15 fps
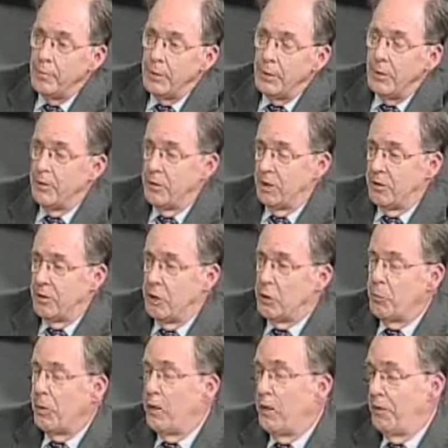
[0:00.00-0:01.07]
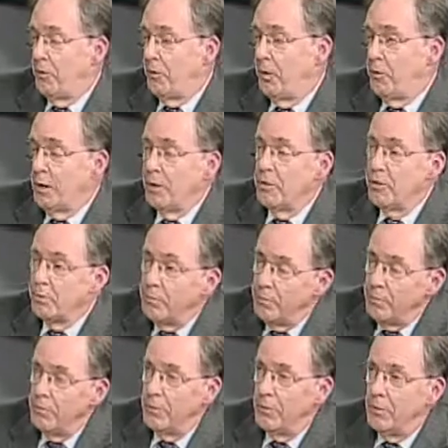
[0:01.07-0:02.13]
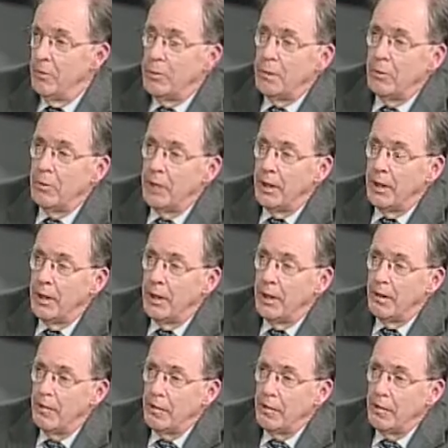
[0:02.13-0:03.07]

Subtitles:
And success begets success when they get it.